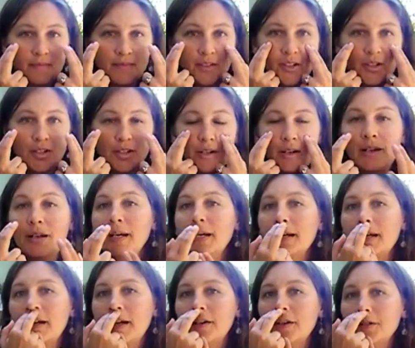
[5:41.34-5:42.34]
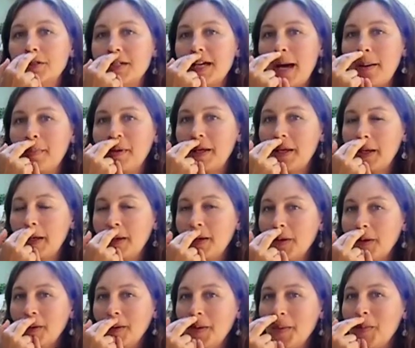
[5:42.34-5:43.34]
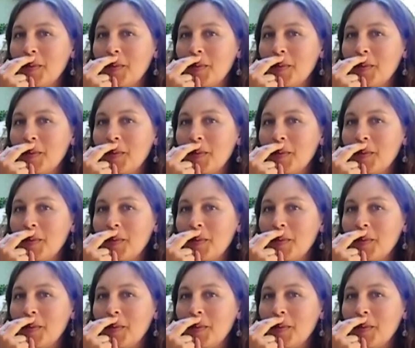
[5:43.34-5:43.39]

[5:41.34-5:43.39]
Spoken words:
Good. Now you're tapping here.